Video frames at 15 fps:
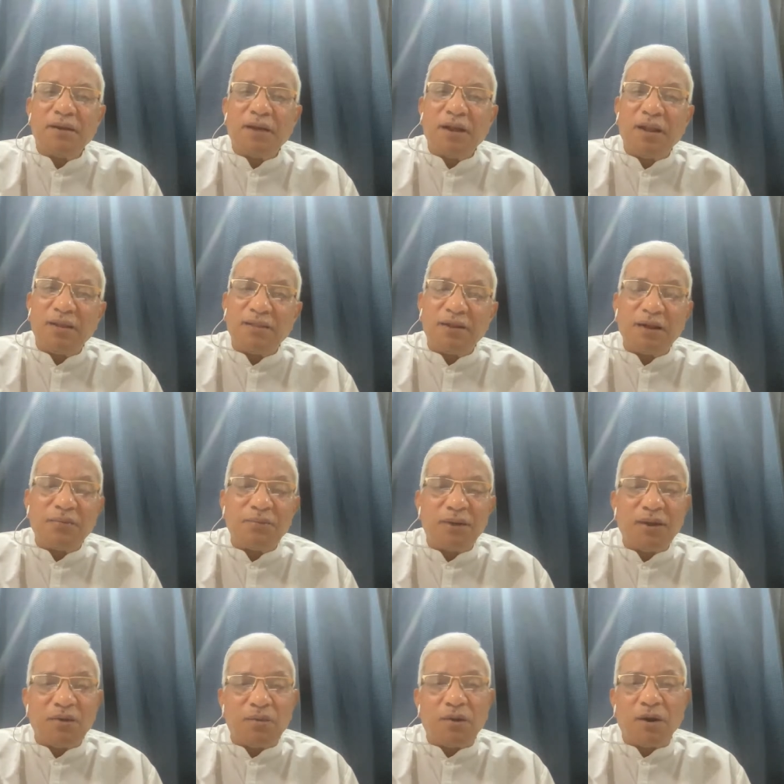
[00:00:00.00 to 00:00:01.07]
Like that, we
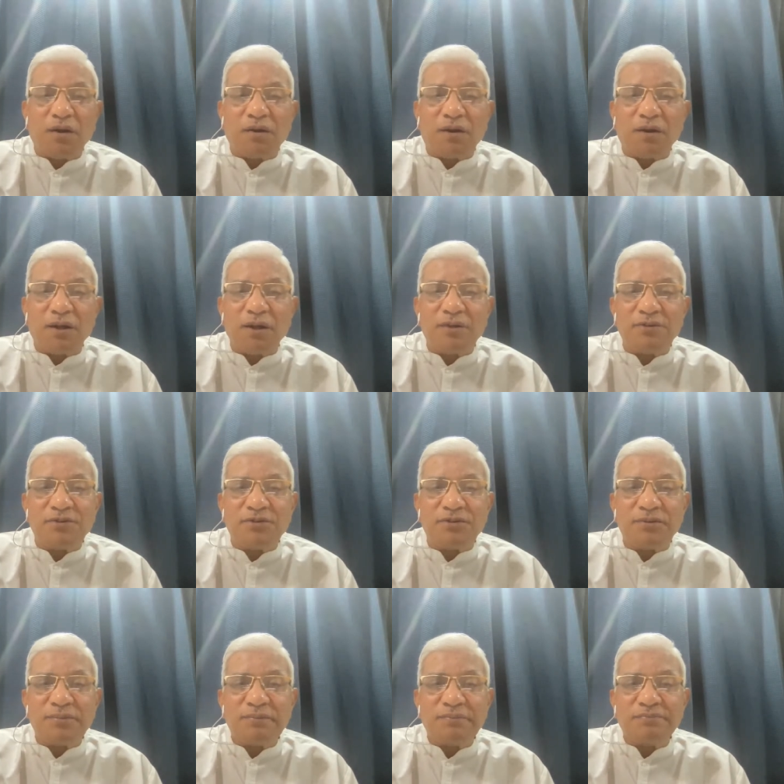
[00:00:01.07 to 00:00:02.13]
have Conrad Elst,